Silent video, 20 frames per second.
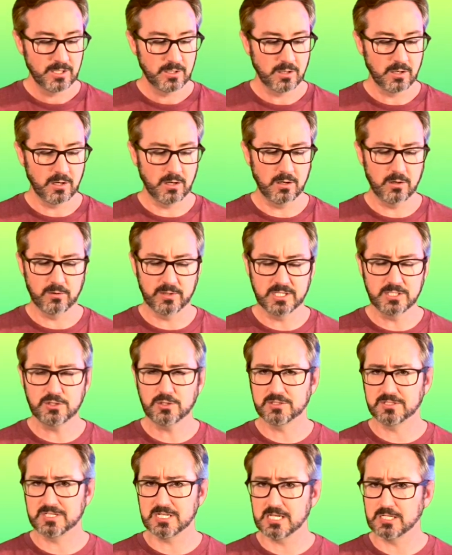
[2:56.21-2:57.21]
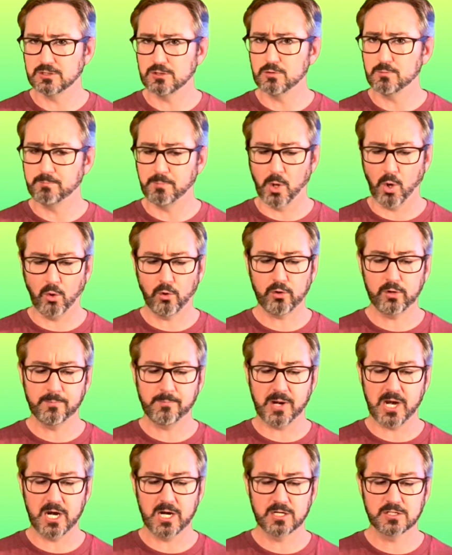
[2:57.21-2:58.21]
Oh, interesting. Do polar
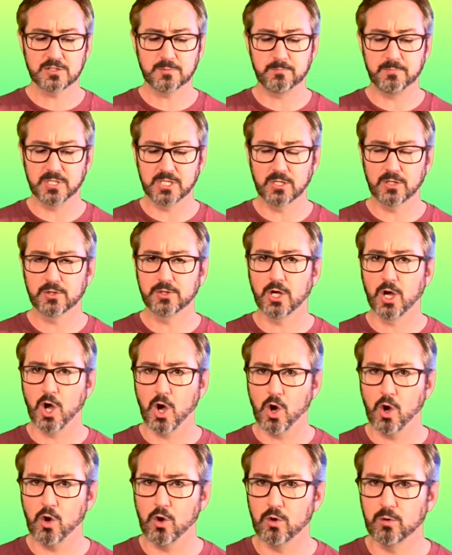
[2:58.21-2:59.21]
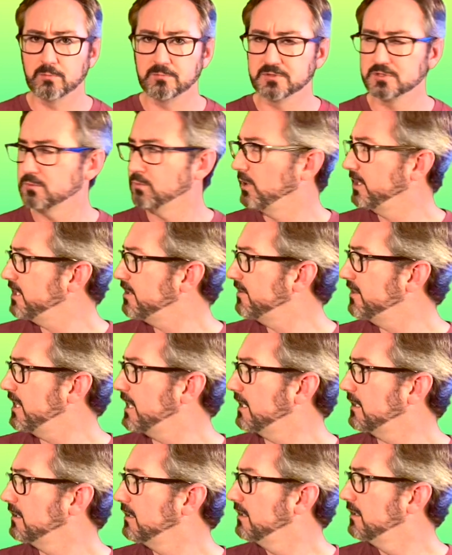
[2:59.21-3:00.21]
bears build homes? What do you
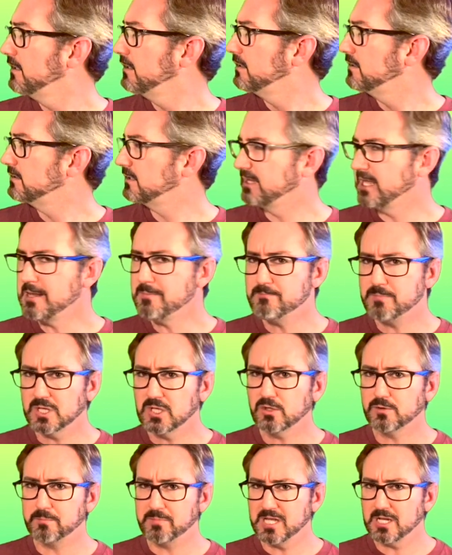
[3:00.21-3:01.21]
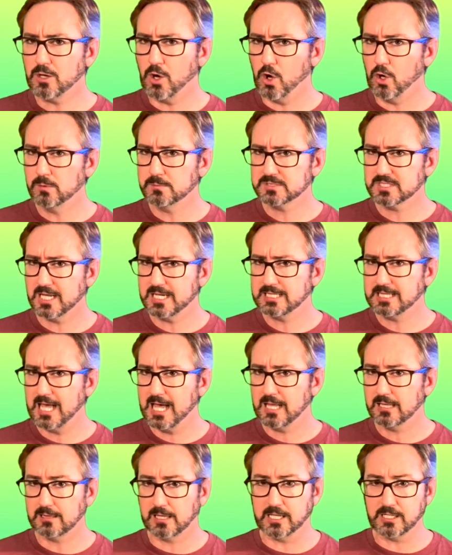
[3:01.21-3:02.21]
think? They build big homes like
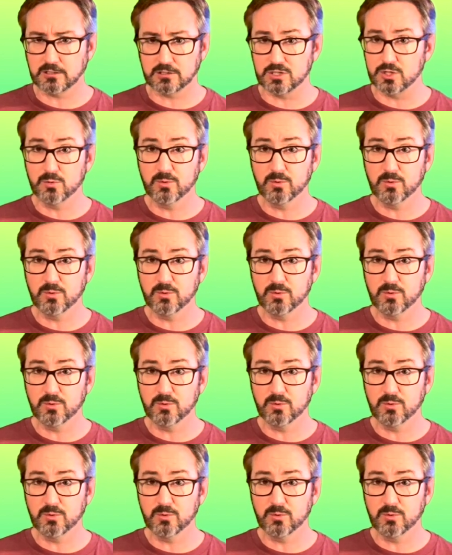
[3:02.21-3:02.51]
that? Like you